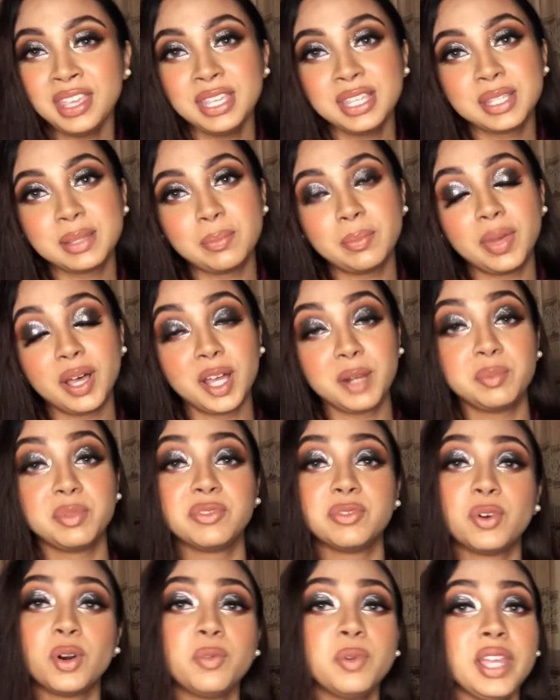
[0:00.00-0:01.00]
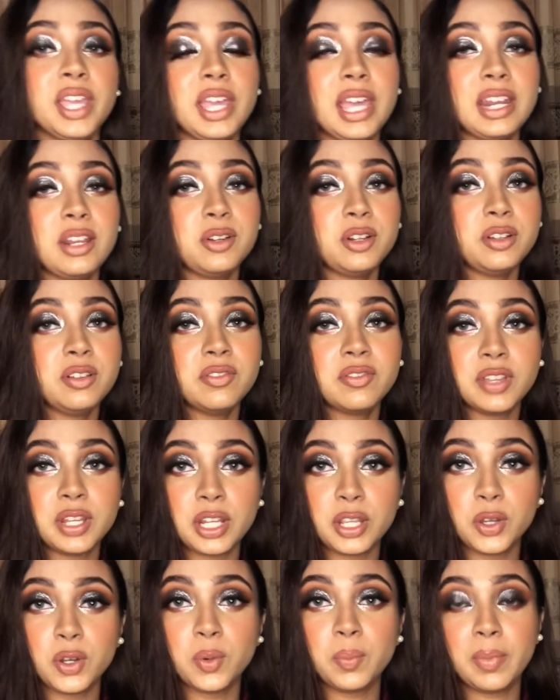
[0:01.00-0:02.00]
But before we get into the
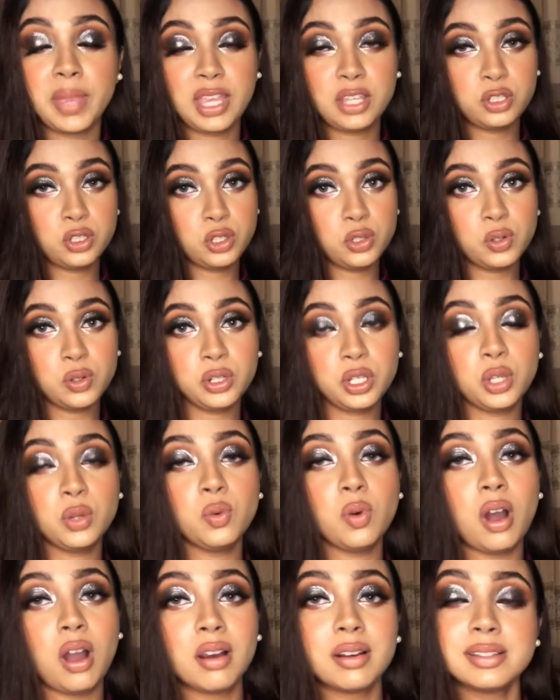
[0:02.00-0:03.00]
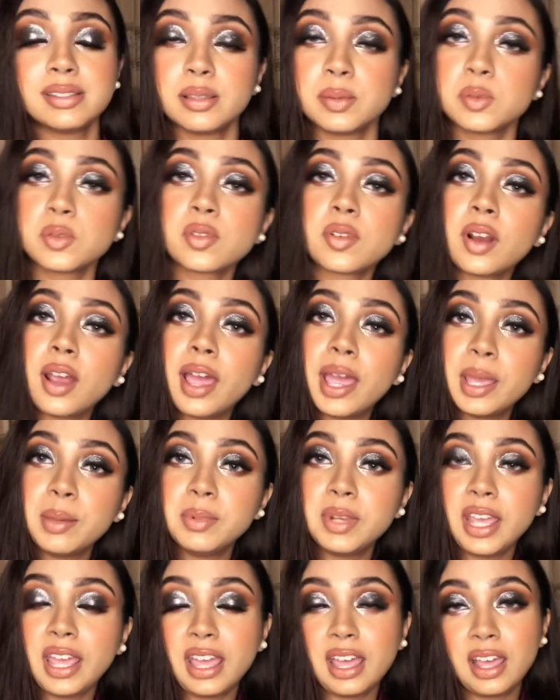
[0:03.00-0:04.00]
video, make sure you are
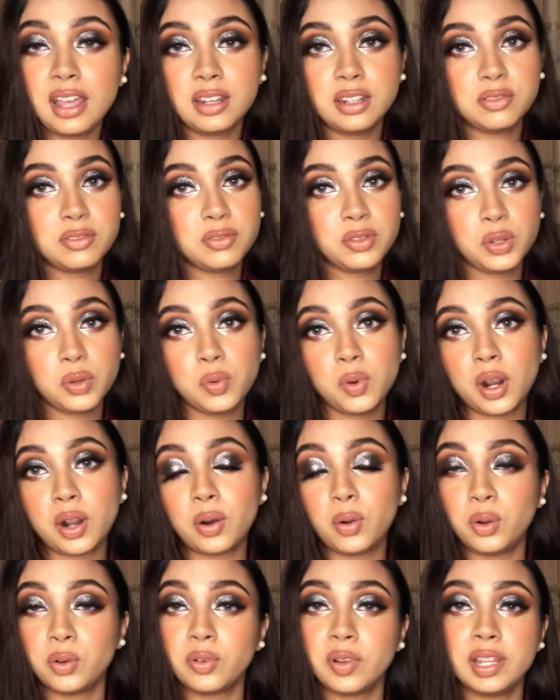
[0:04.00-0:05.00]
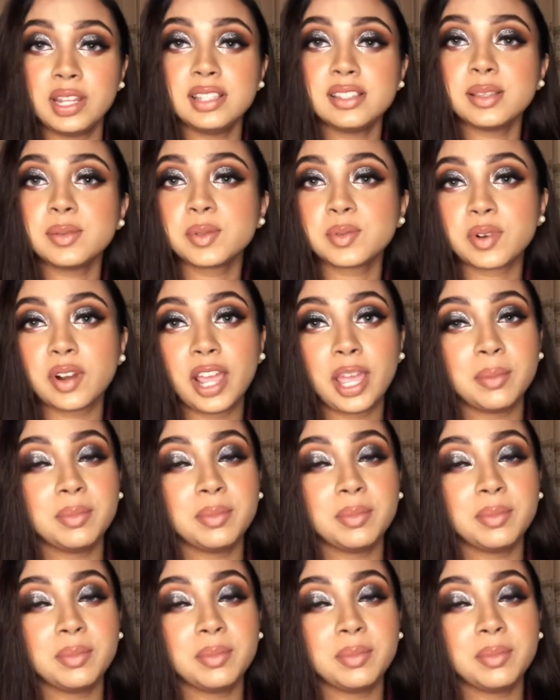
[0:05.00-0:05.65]
subscribed, and if you are already subscribed,